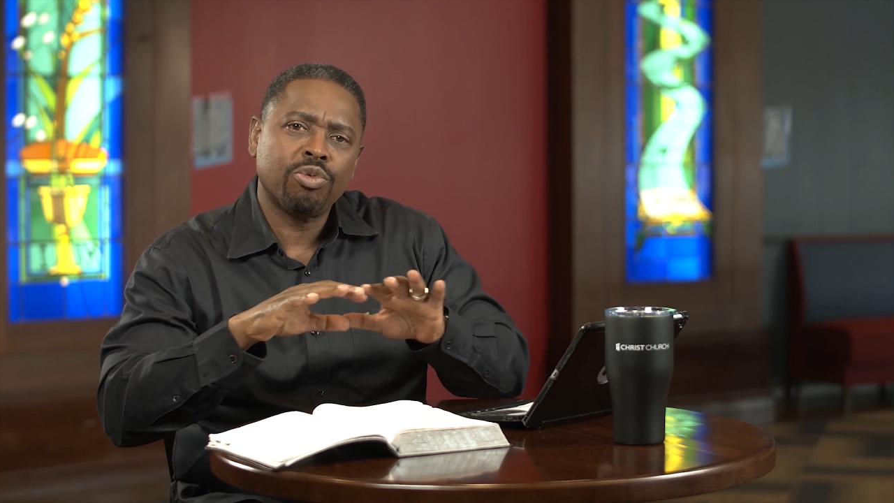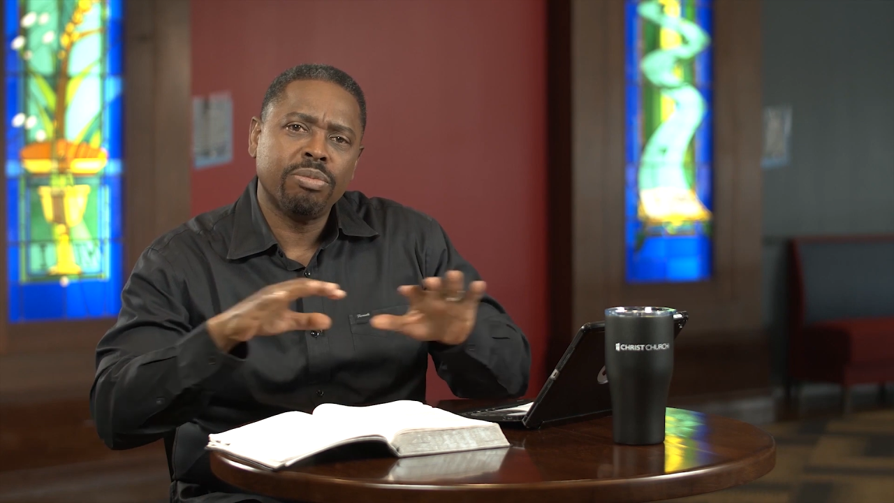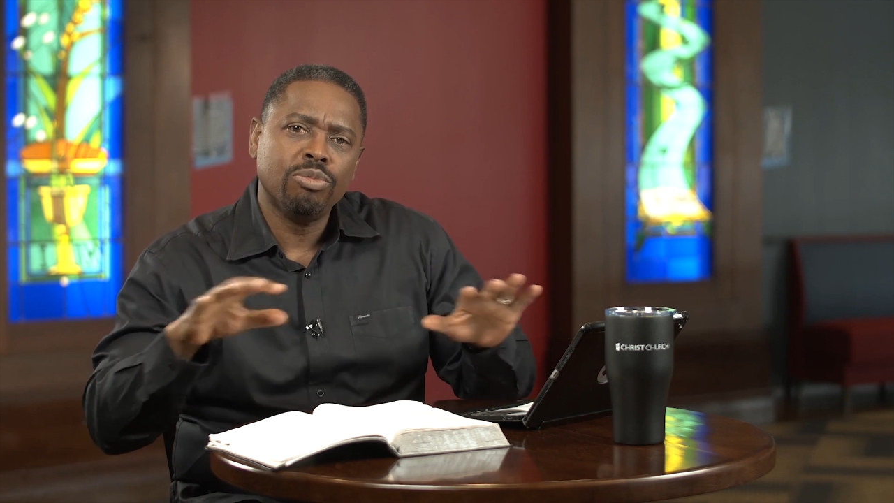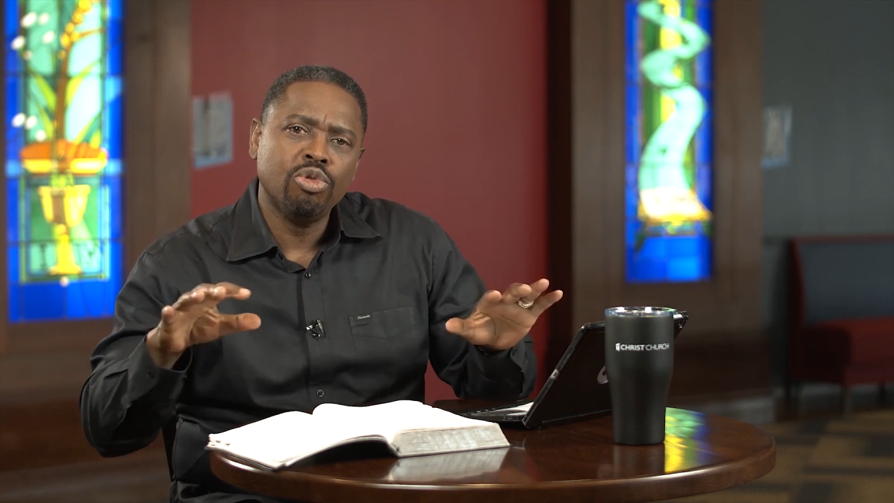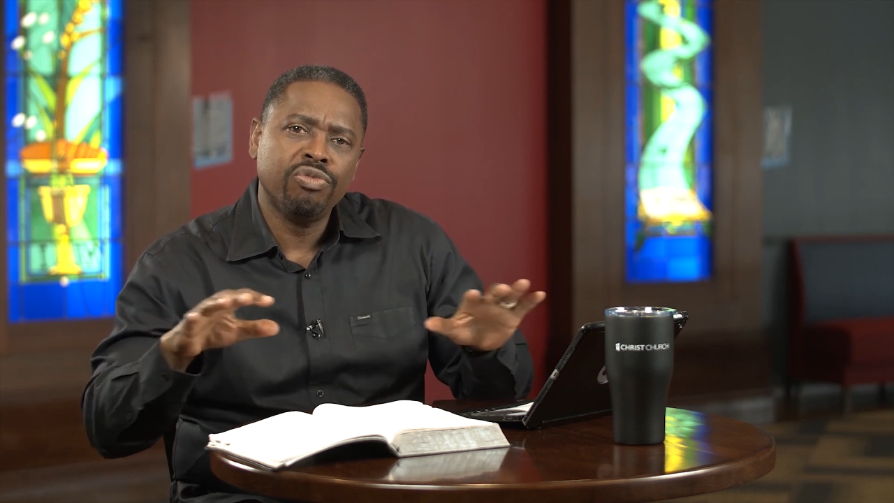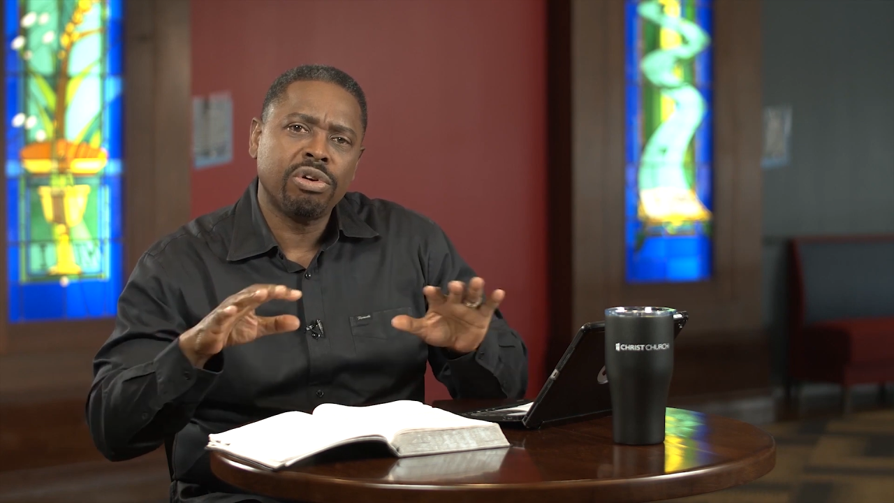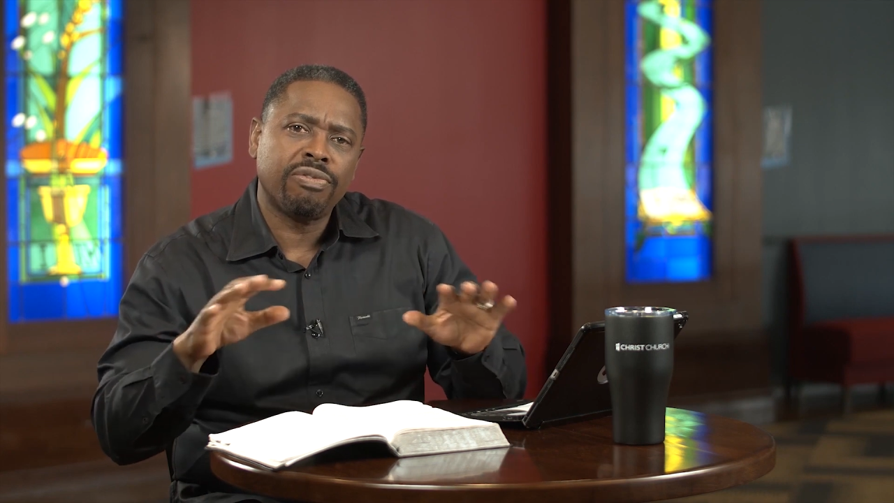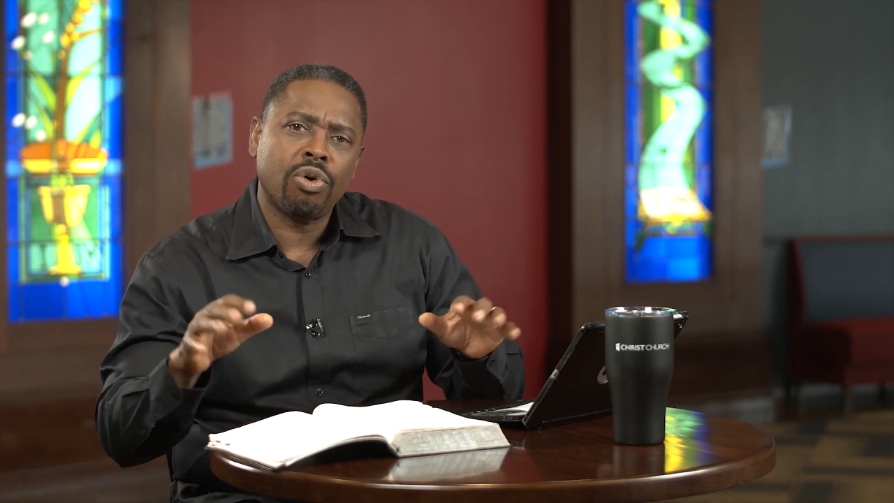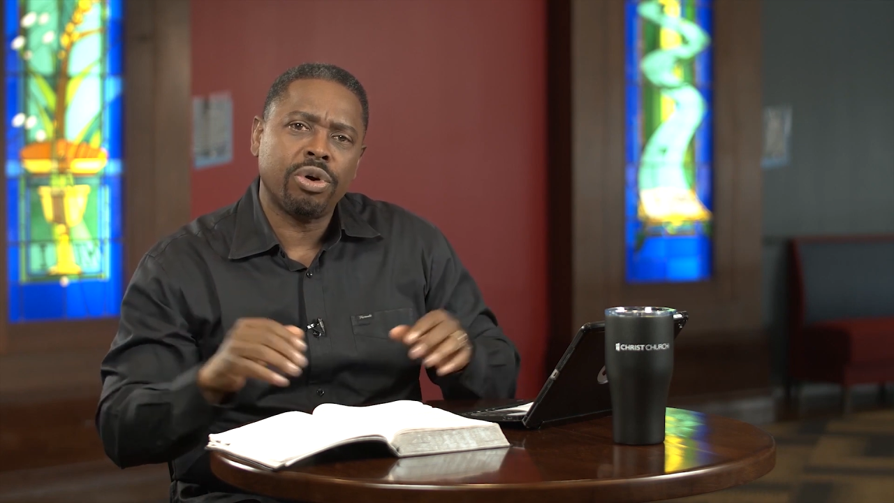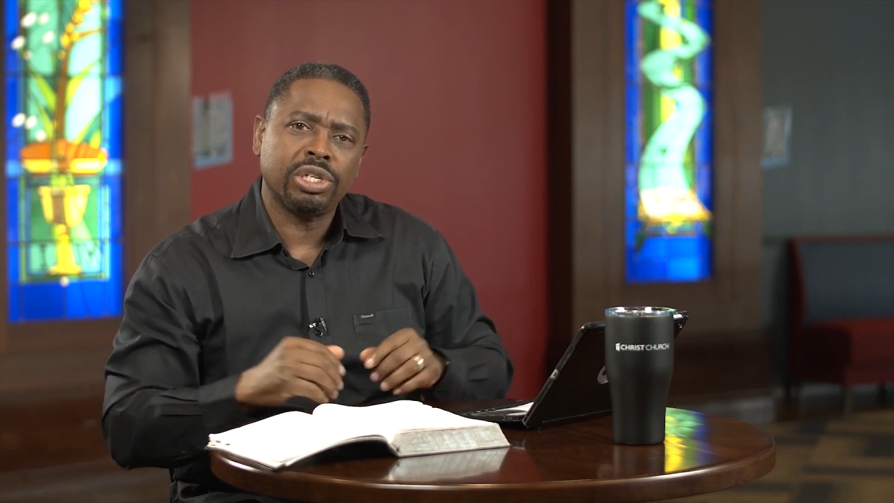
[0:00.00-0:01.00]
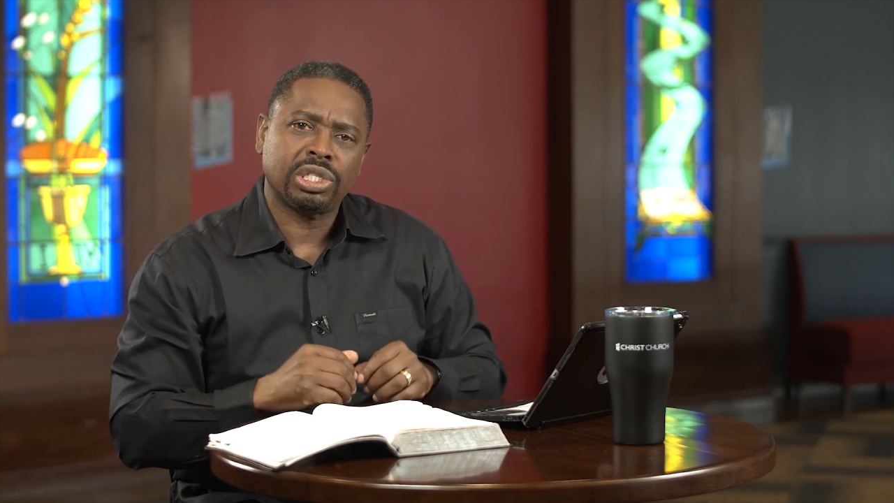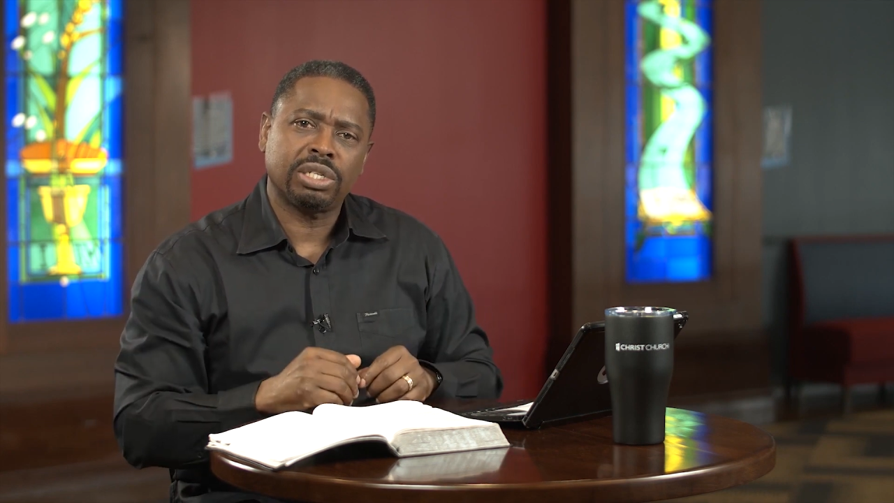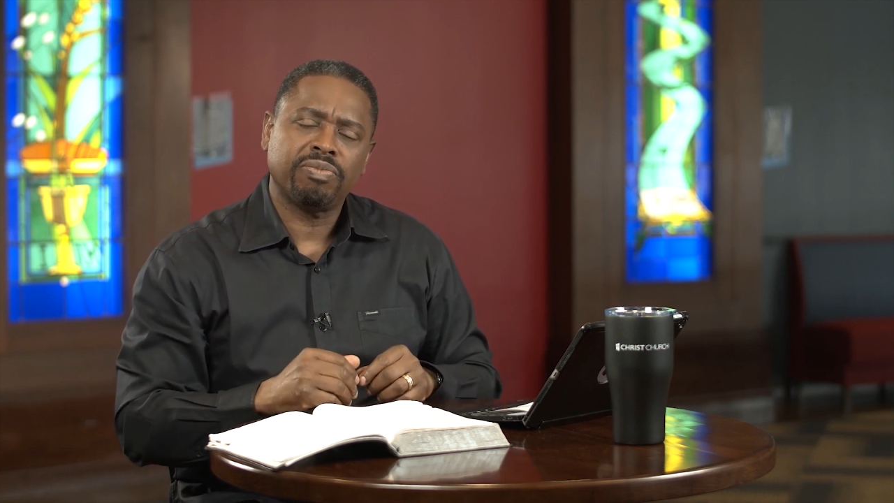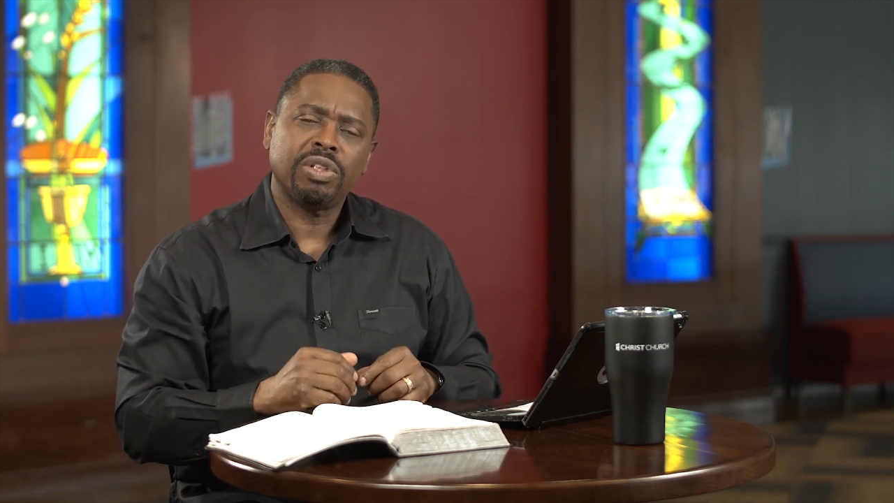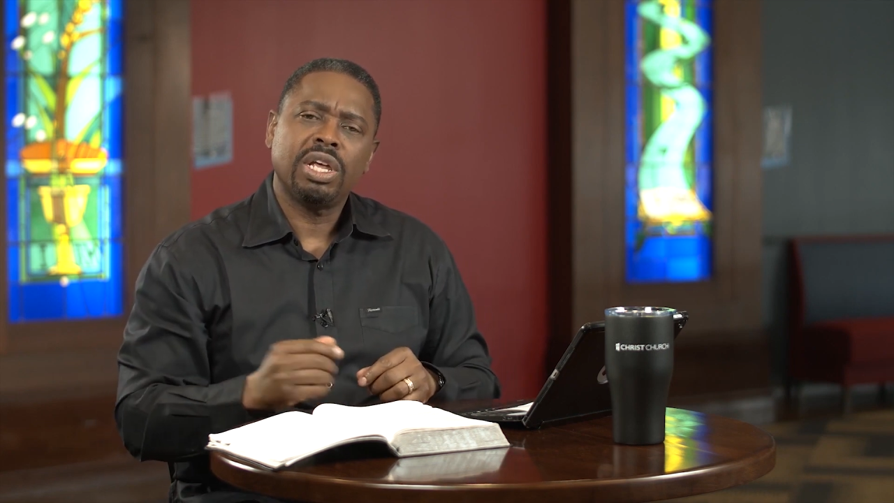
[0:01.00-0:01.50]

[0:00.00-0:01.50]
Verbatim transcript: and remove your voice.